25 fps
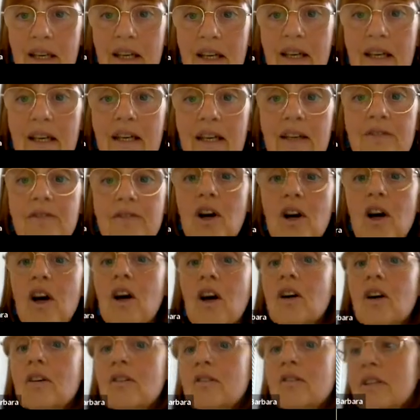If
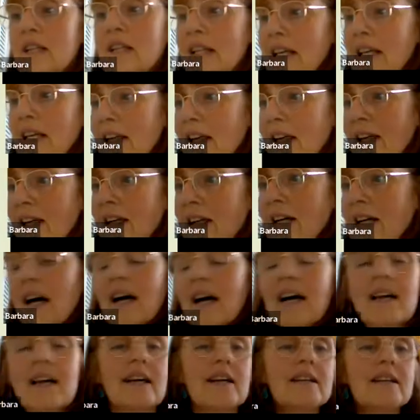only
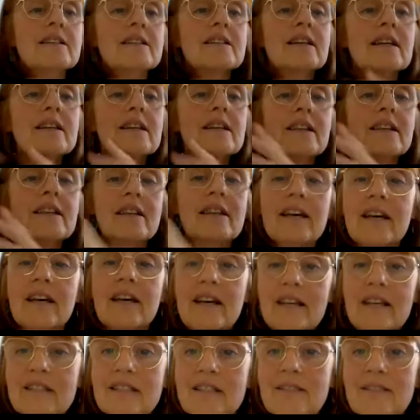I had done
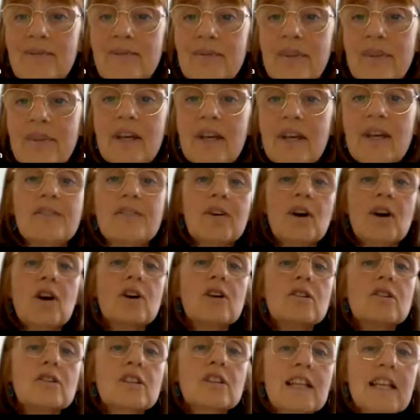that. If
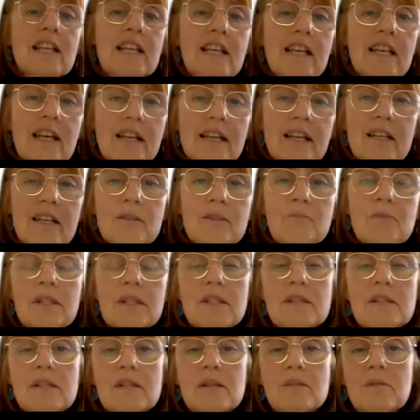only I had
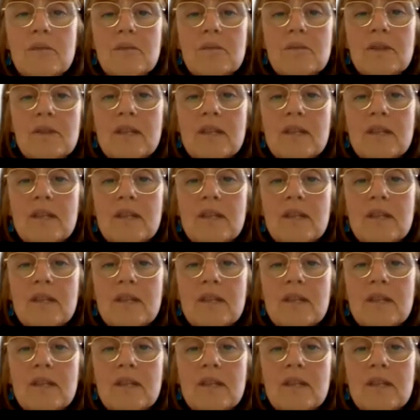been somewhere